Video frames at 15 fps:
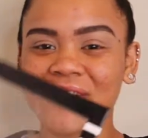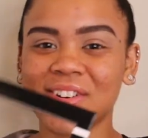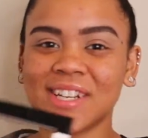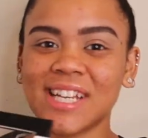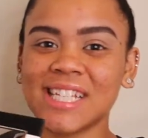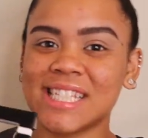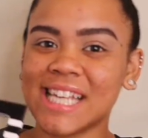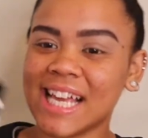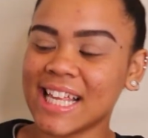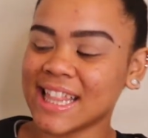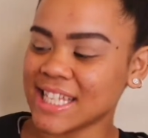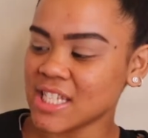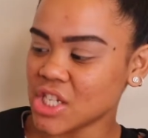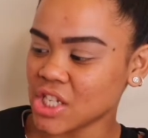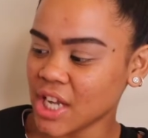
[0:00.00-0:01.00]
going to take
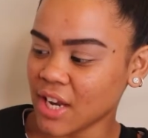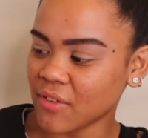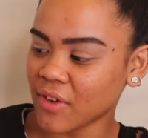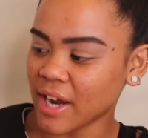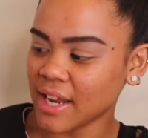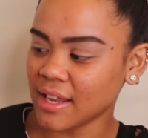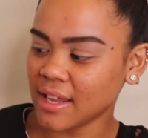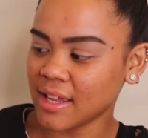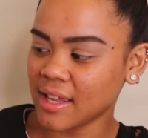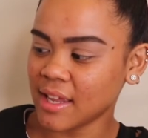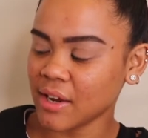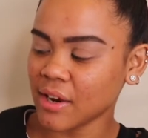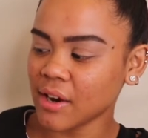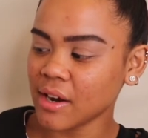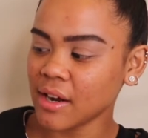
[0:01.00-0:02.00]
this shade right
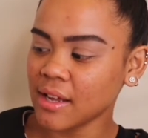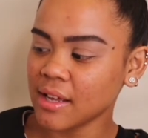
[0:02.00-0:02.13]
here.